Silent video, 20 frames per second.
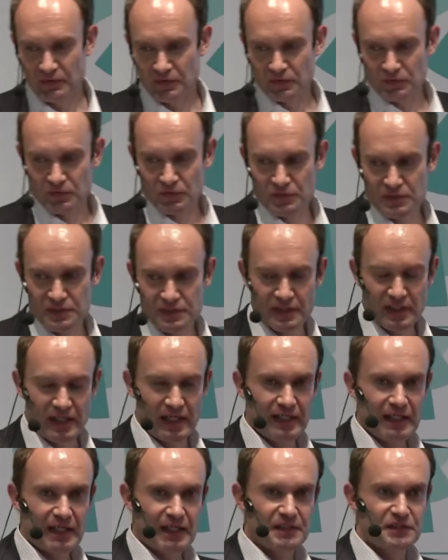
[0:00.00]
use the
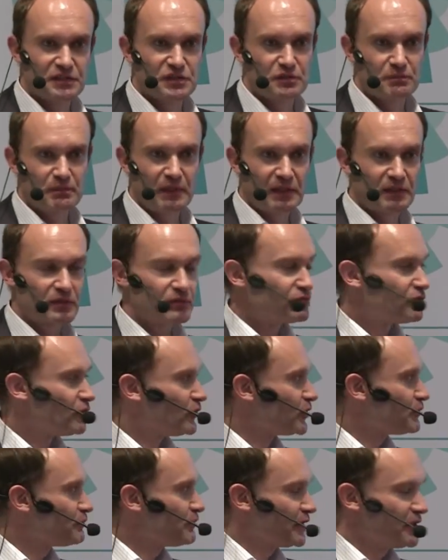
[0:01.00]
unlicensed spectrum
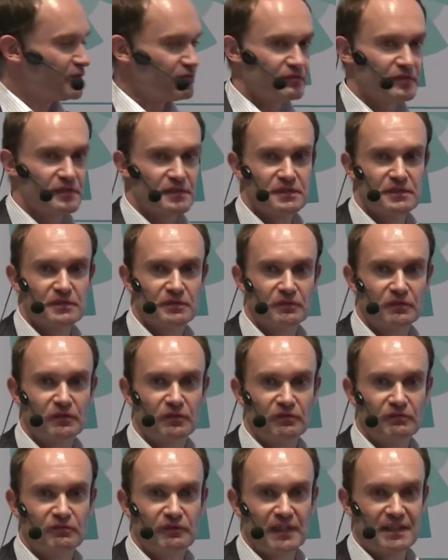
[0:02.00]
for the benefits
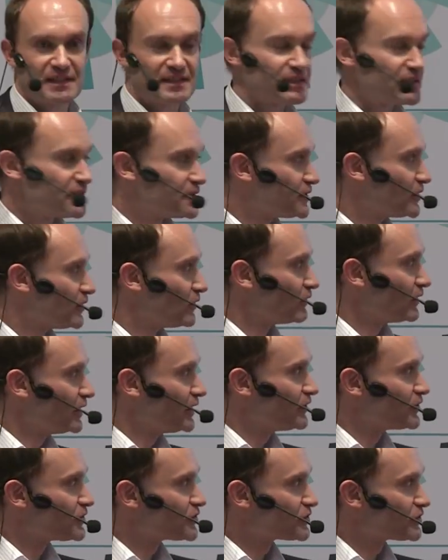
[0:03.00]
of us as a whole
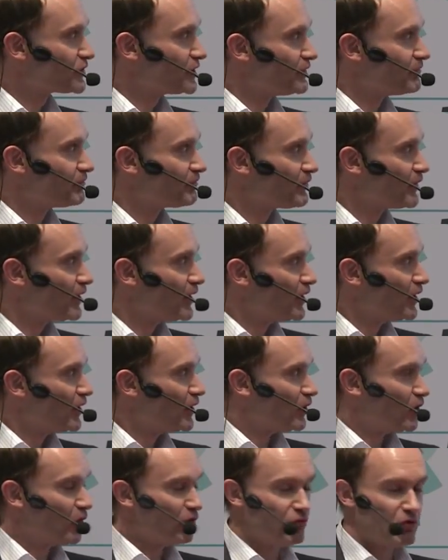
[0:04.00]
industry.
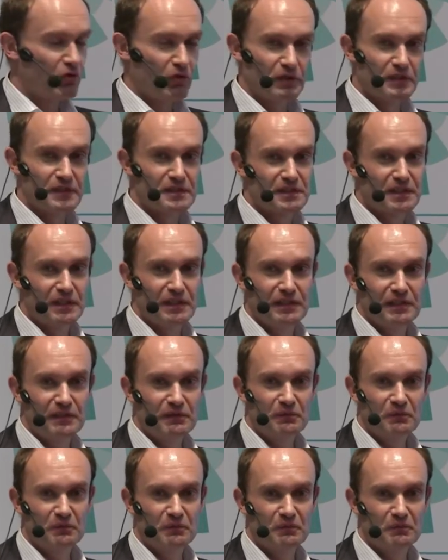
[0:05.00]
Overall, it's clear
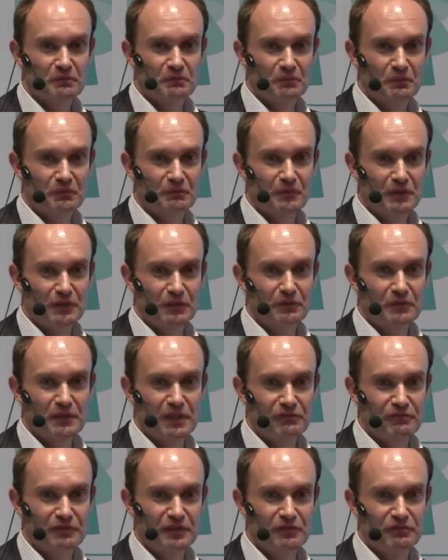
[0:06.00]
we don't
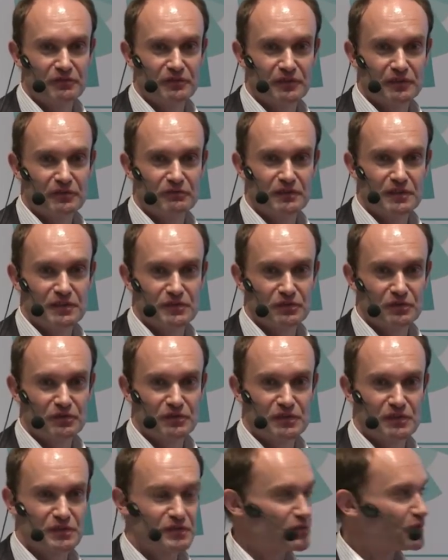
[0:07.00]
have infinite
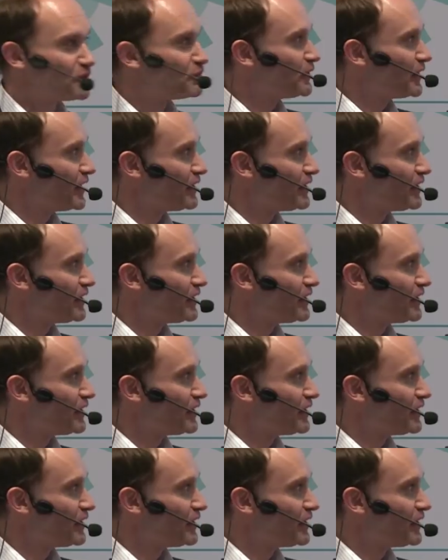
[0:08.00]
resources, so we